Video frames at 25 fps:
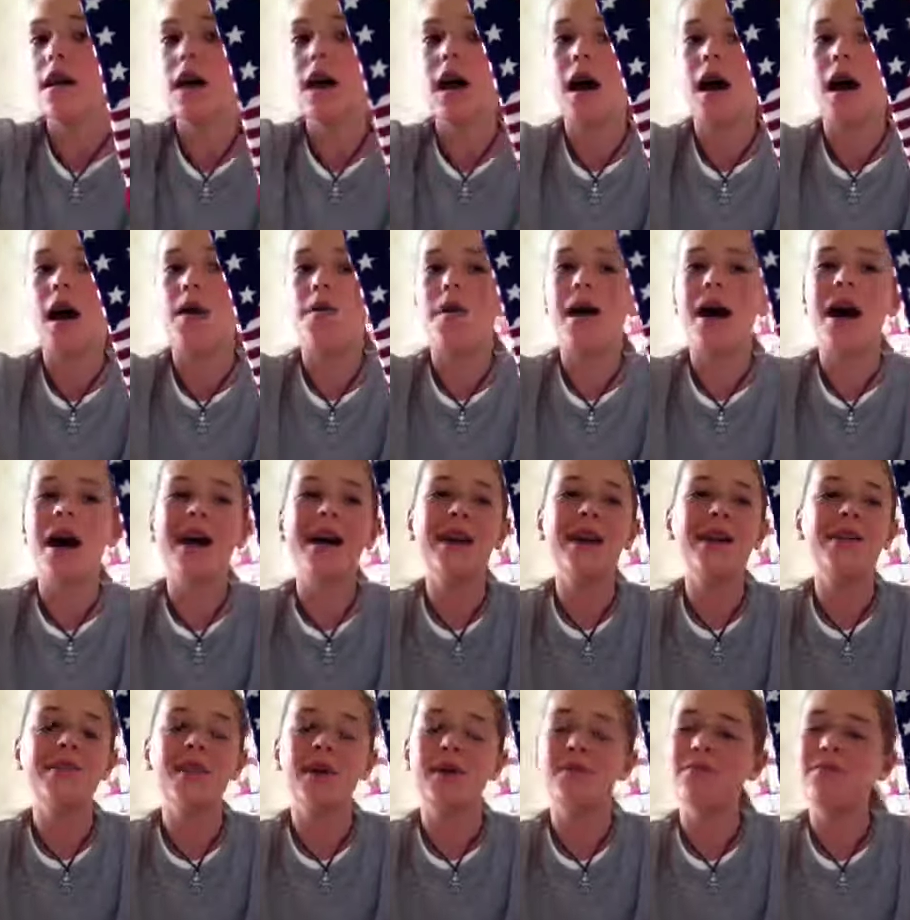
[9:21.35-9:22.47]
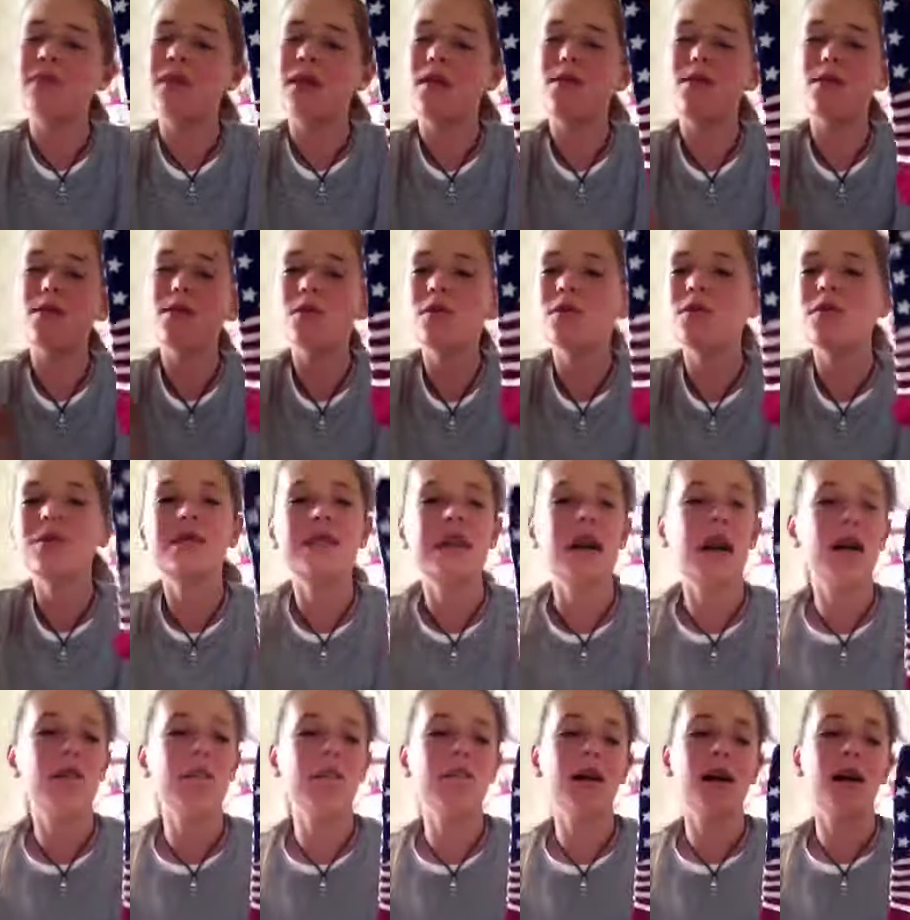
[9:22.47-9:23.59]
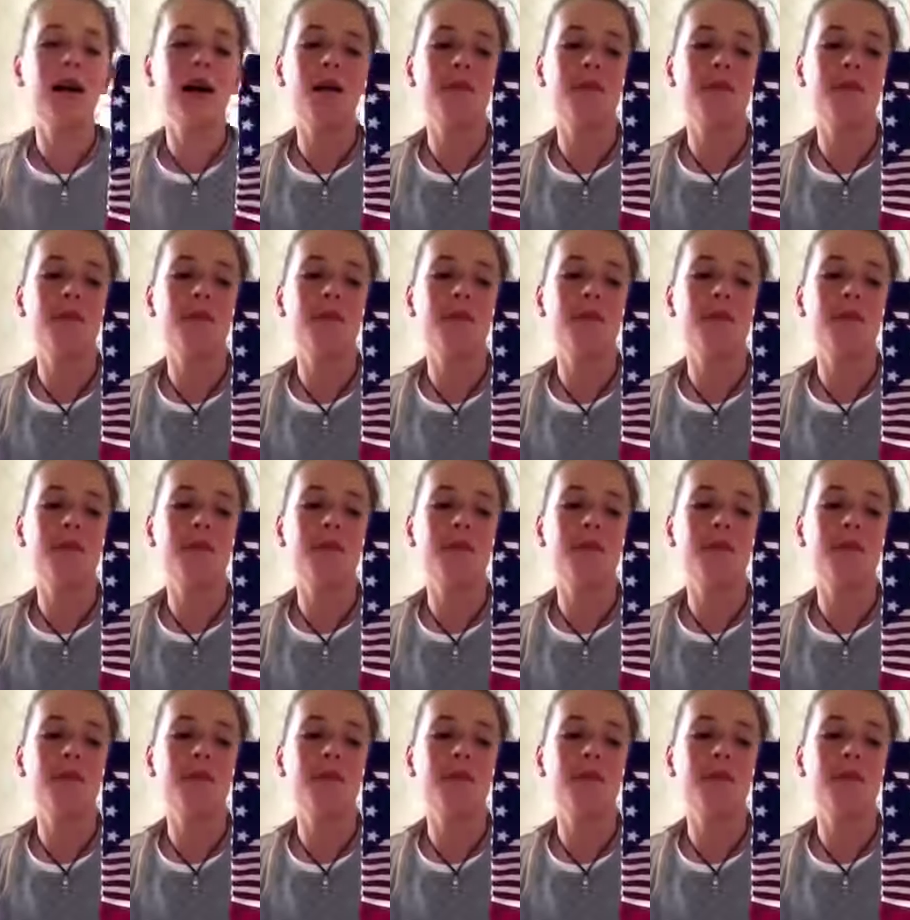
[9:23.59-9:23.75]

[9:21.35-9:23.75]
my mum calls them